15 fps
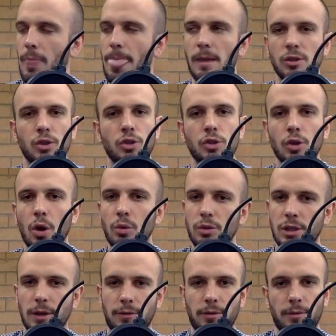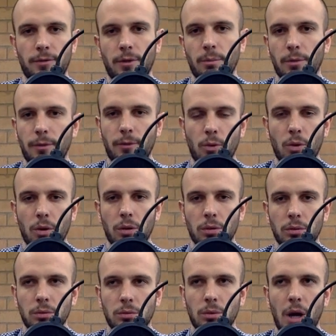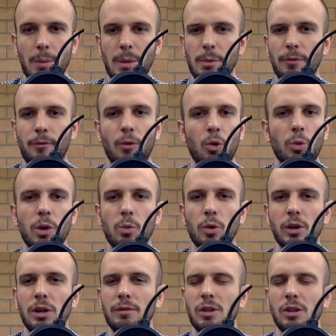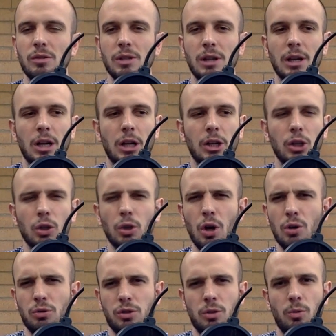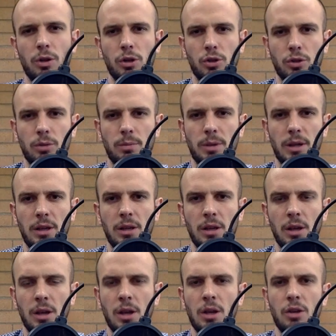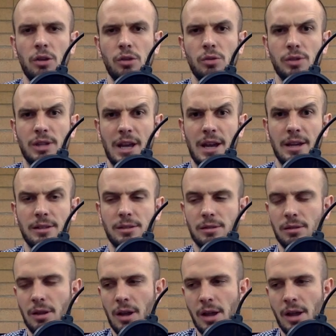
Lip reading: so different from before. I mean, before we weren't even using it close to what it should be used as.